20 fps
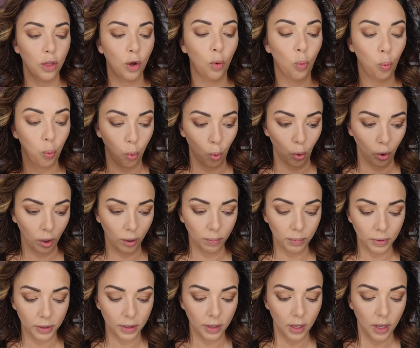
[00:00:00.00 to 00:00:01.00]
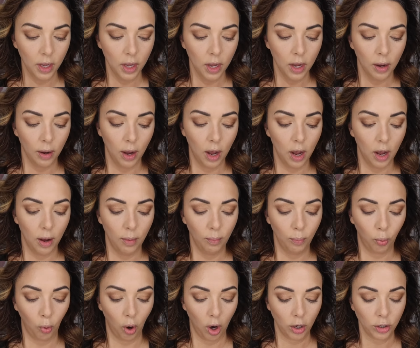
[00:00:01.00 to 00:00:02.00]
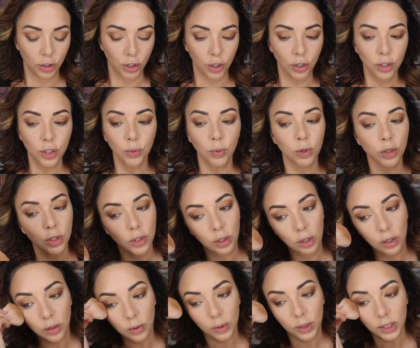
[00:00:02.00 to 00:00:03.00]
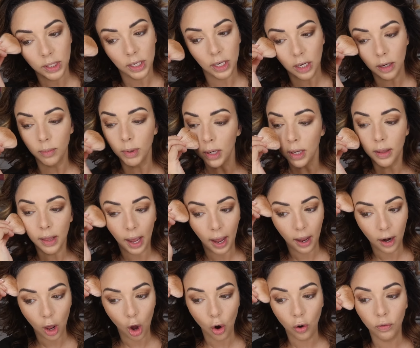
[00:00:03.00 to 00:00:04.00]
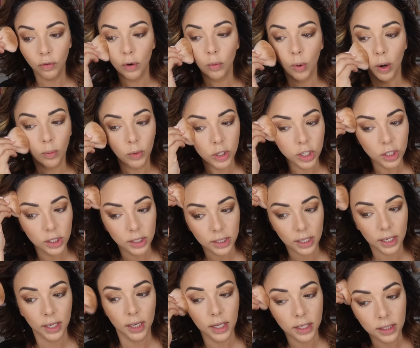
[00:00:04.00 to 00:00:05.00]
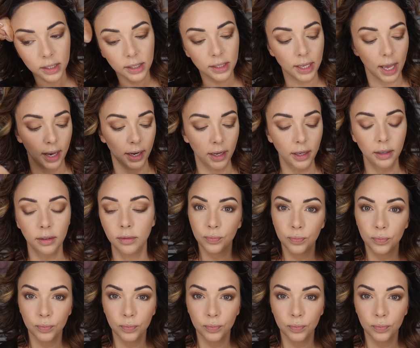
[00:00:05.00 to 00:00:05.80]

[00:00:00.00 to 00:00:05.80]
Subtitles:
the Warmth Bronzer. So we're just gonna do a teeny bit of that over what we just did and set it.